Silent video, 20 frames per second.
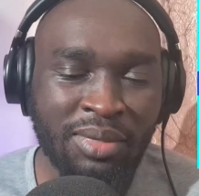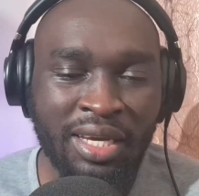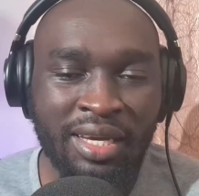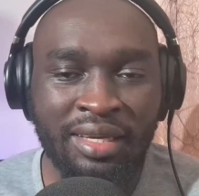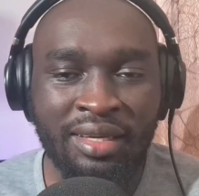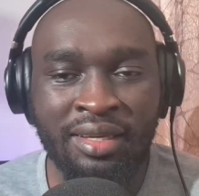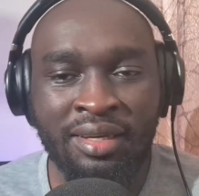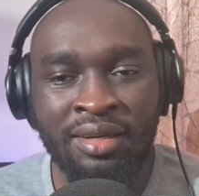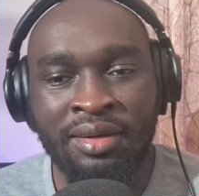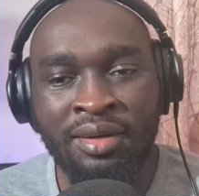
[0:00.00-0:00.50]

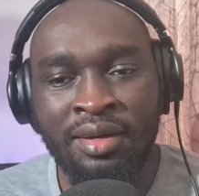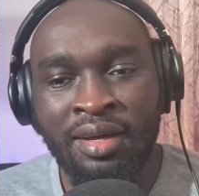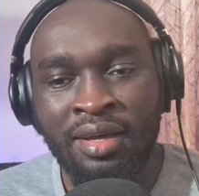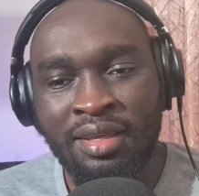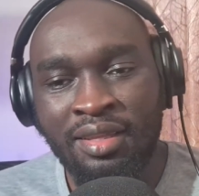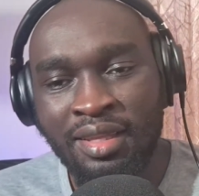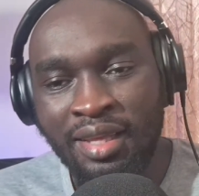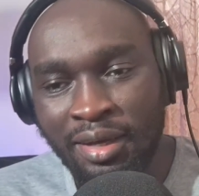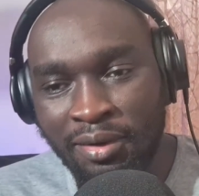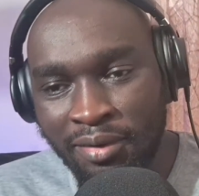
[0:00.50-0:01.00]
Like
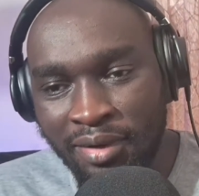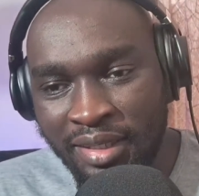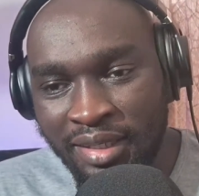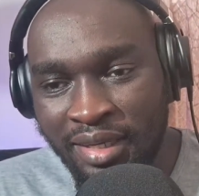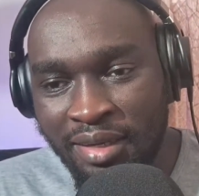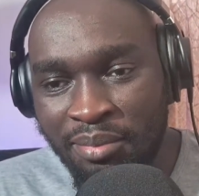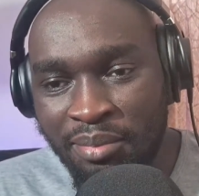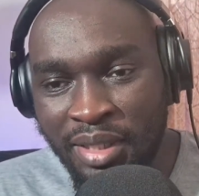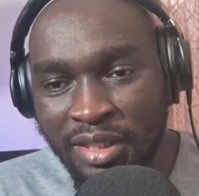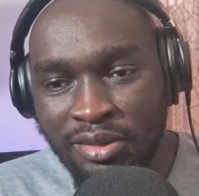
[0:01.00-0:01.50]
they're one
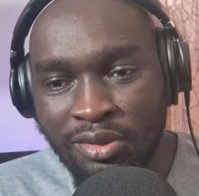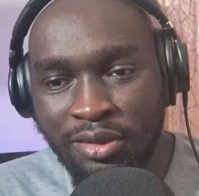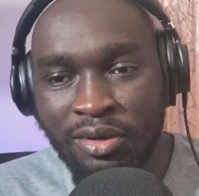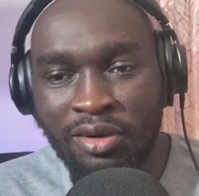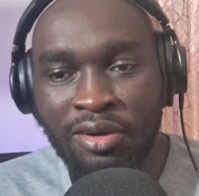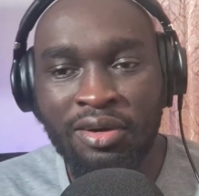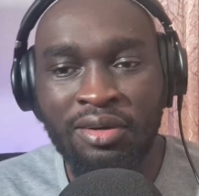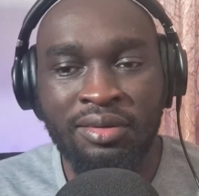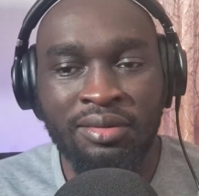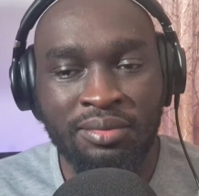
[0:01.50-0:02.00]

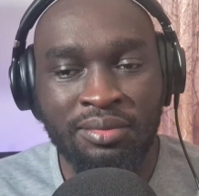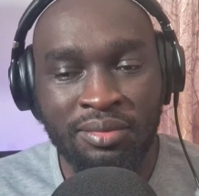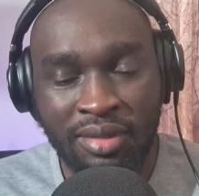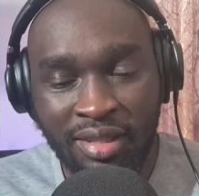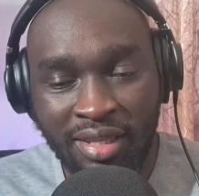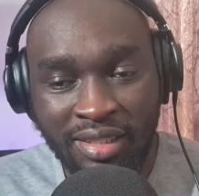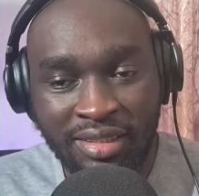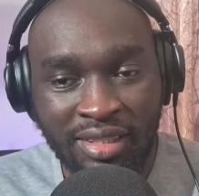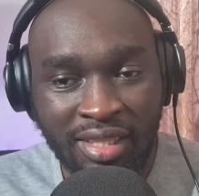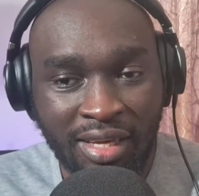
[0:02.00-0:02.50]
dimensional,
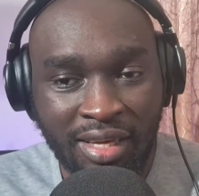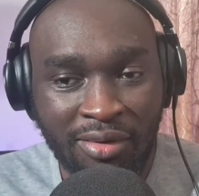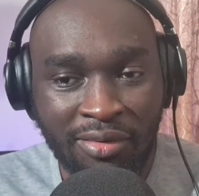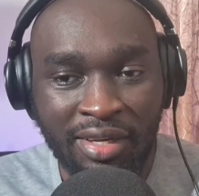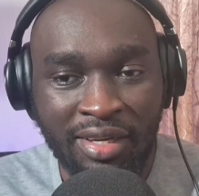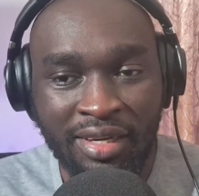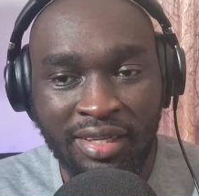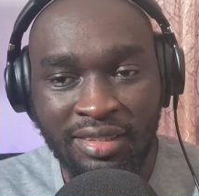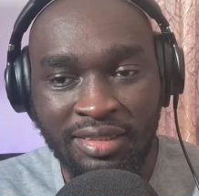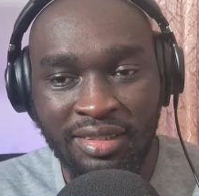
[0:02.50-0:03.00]
that's their
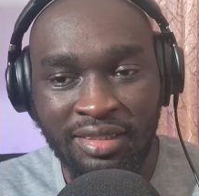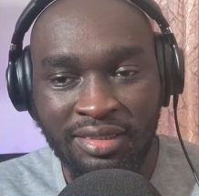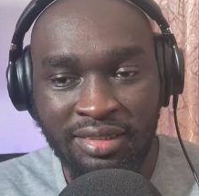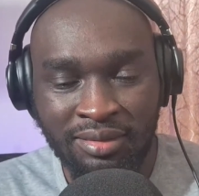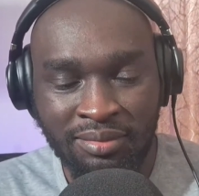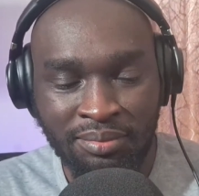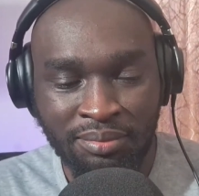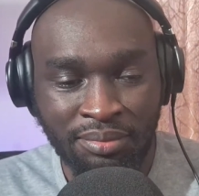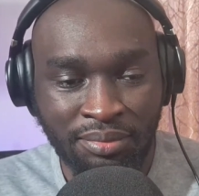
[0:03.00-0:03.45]
weaknesses.